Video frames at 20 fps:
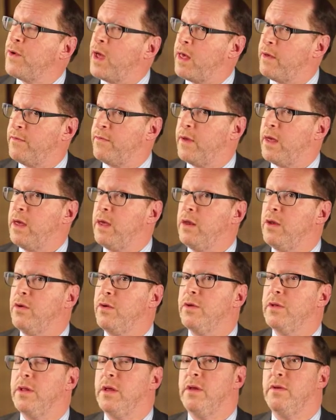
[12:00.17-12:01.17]
raphe
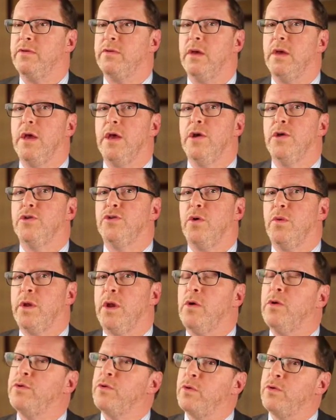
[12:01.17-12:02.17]
nucleus. So it
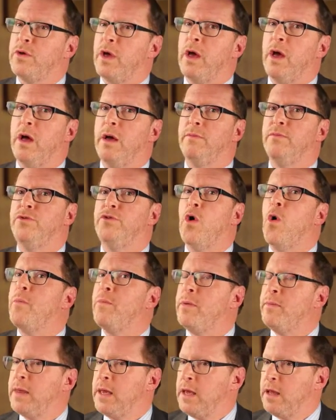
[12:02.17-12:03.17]
all,
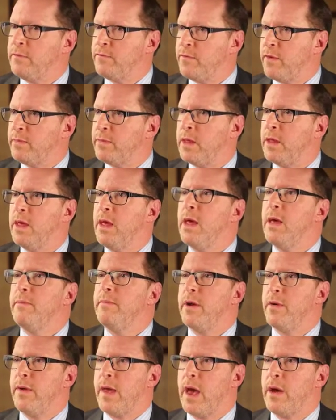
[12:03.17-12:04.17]
dopamine from the
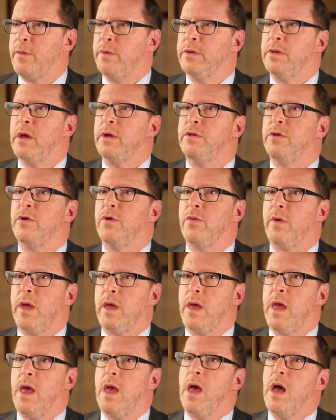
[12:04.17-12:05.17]
periaqueductal
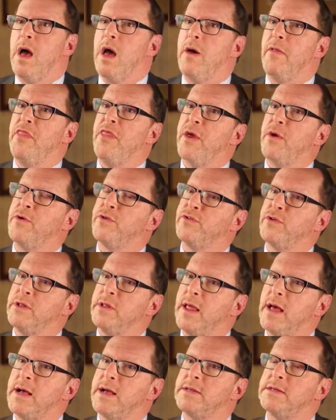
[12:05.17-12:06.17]
gray. There is
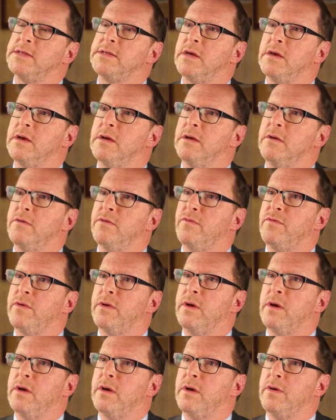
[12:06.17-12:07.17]
lots of,
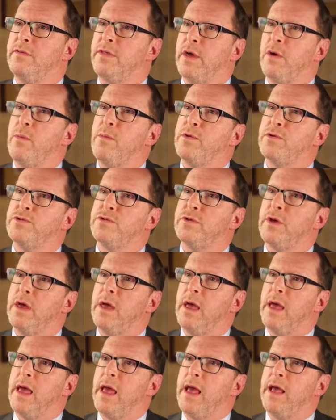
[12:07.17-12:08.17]

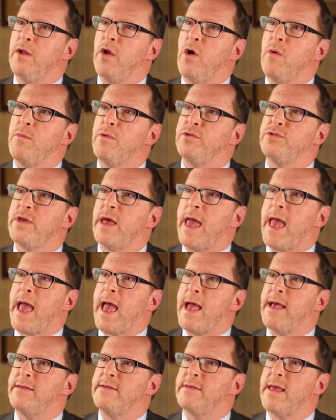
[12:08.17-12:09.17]
it almost
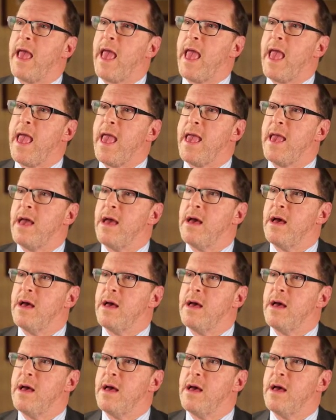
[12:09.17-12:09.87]
as a,